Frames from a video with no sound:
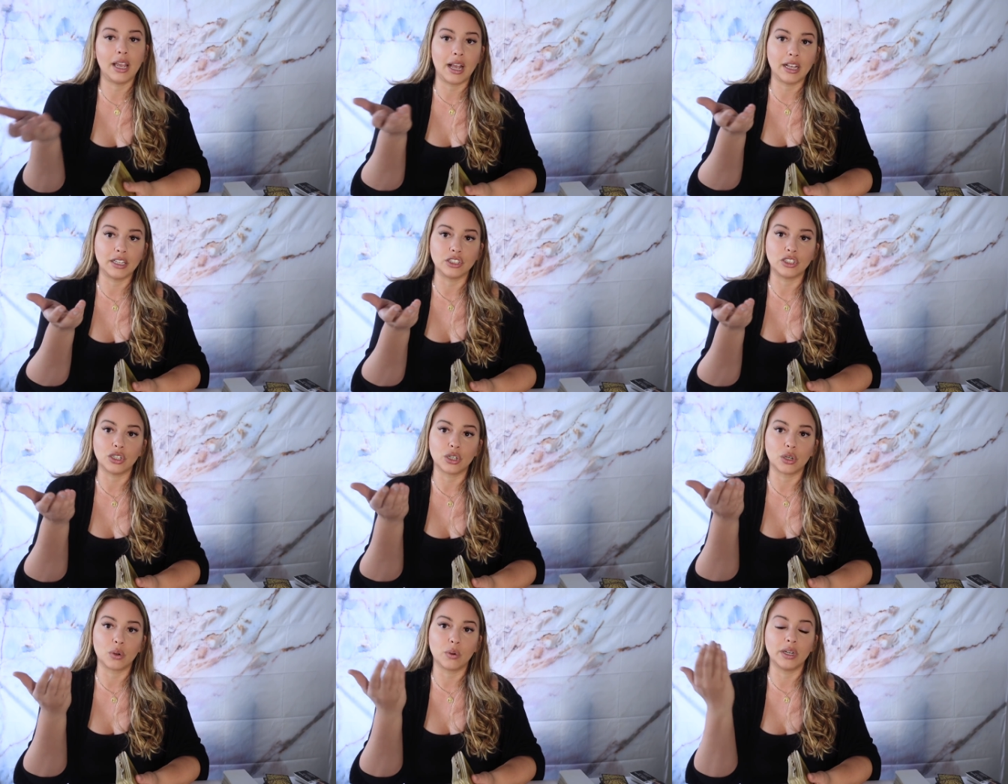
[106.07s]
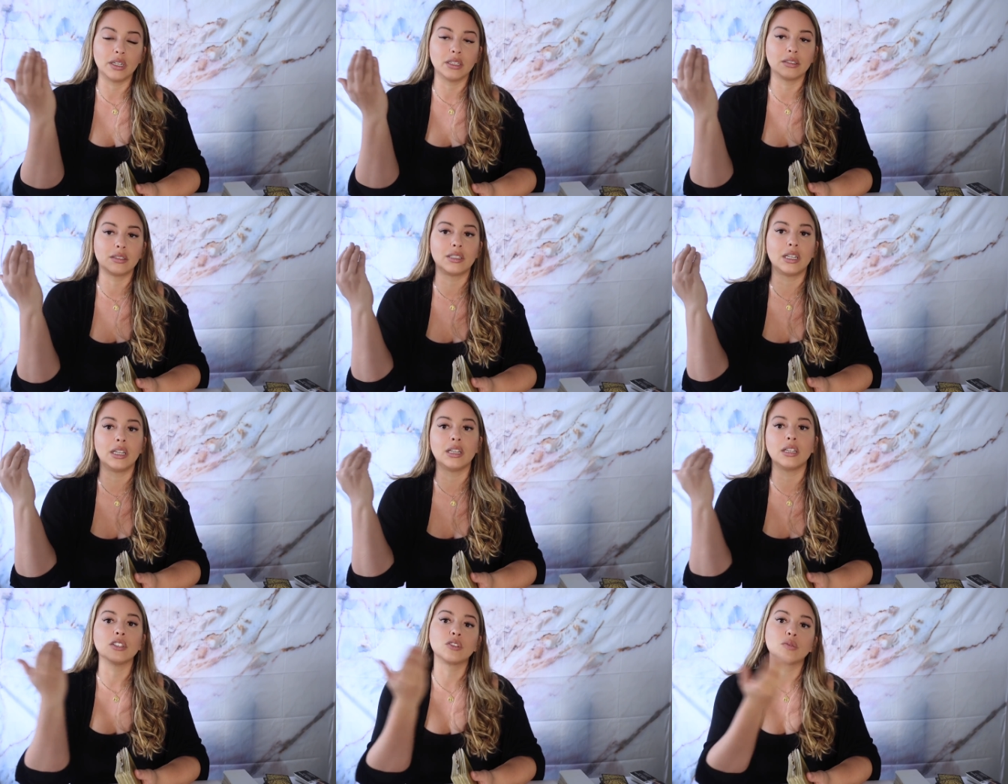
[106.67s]
As you're going to
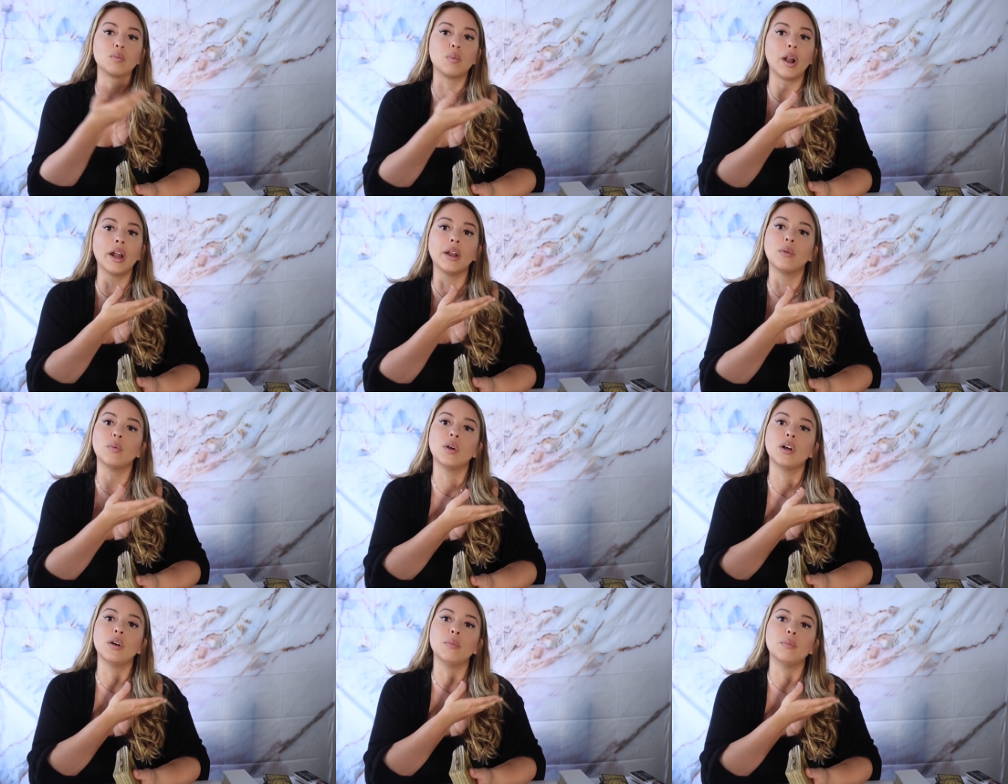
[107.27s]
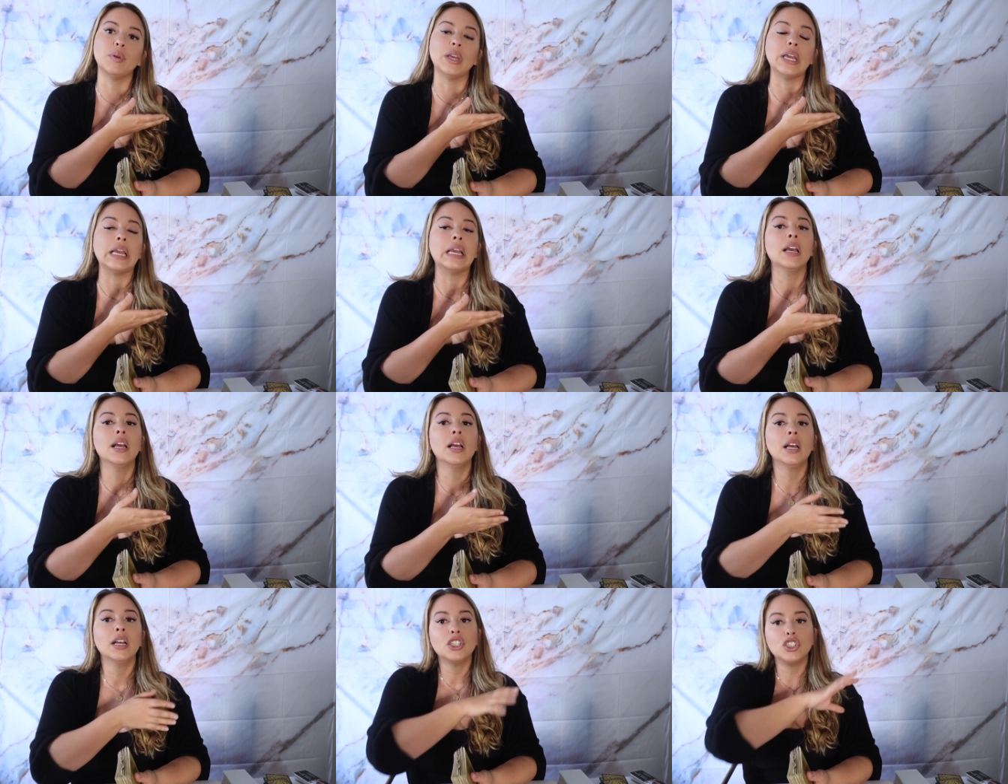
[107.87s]
see, the spread will be
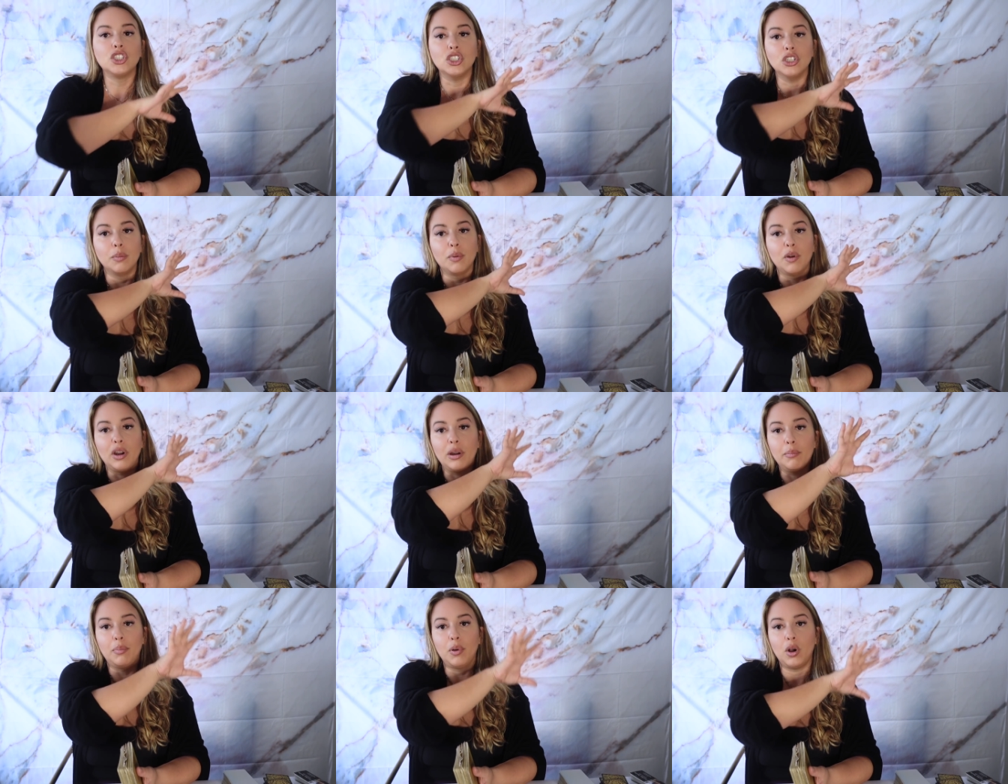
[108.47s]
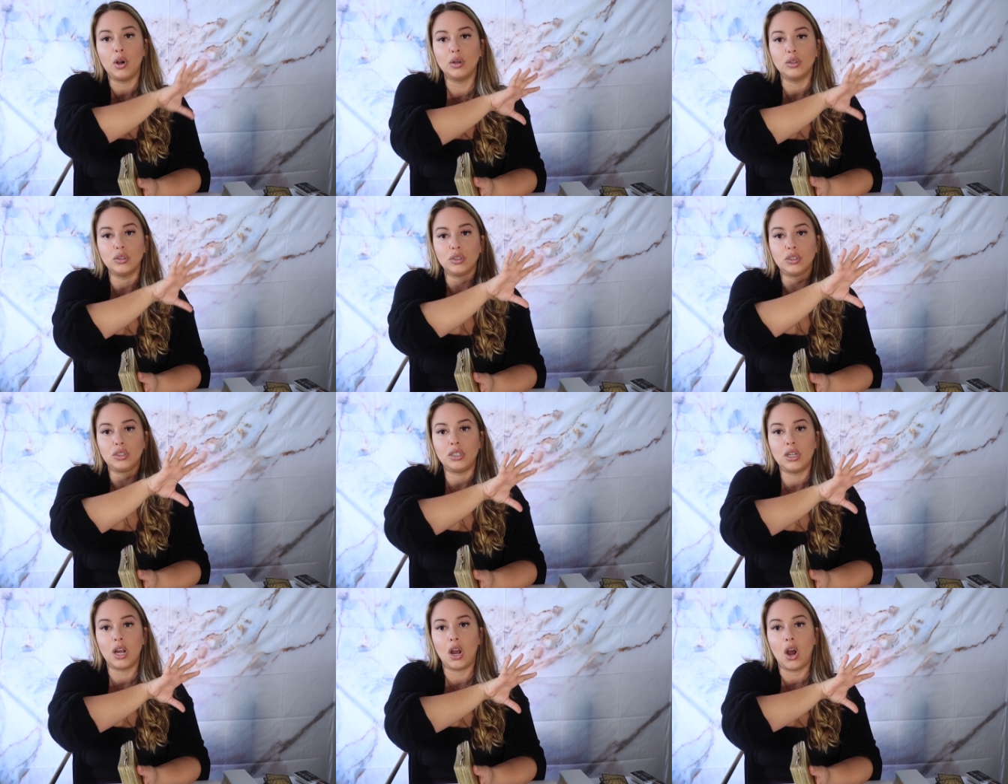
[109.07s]

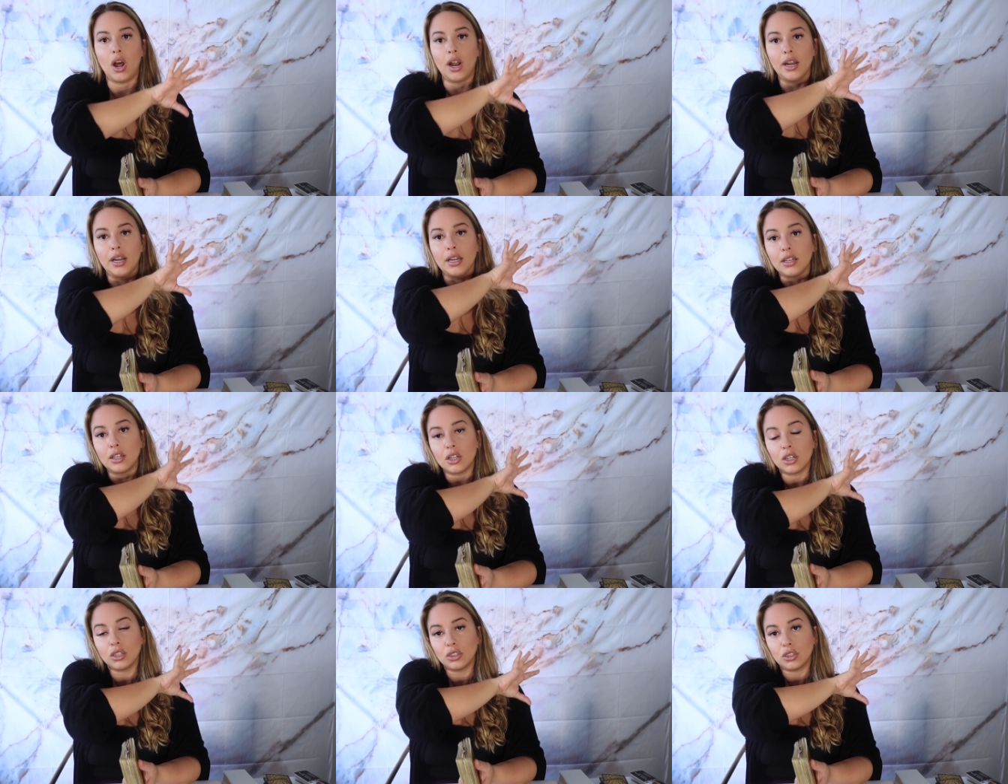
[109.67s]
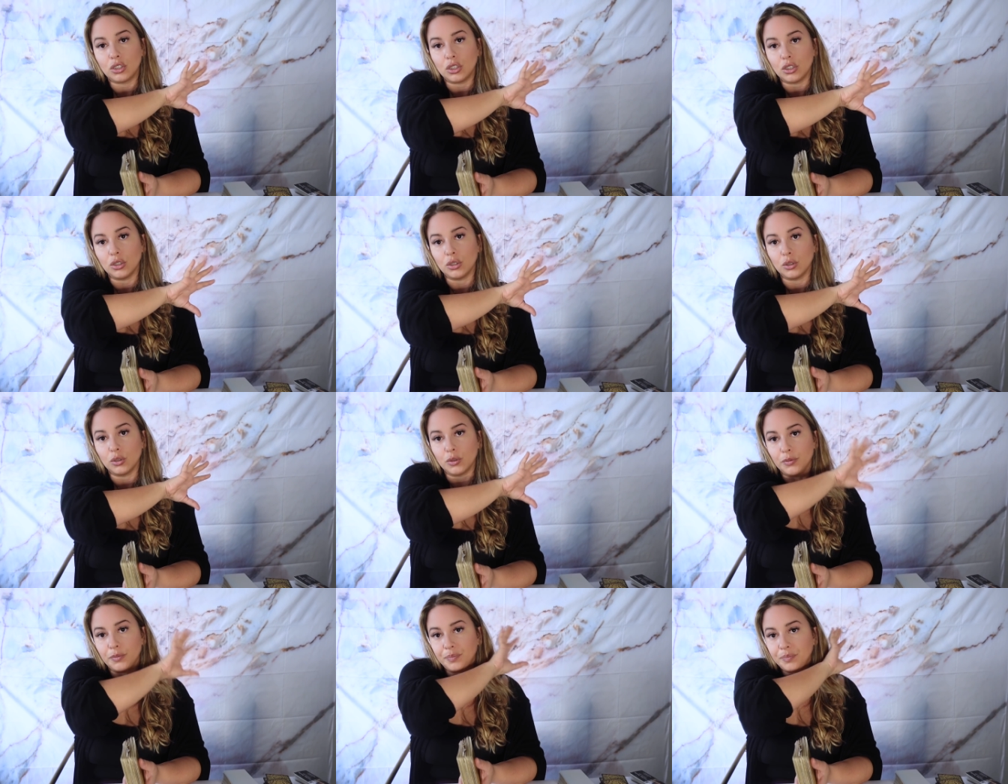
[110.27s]
superimposed
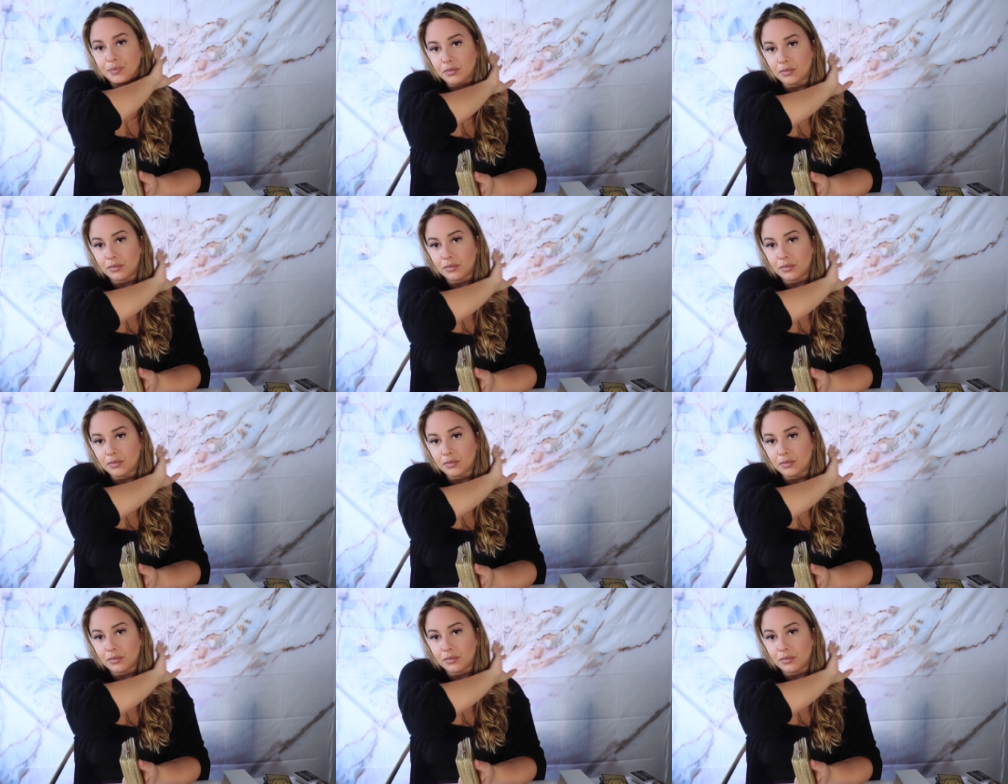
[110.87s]
onto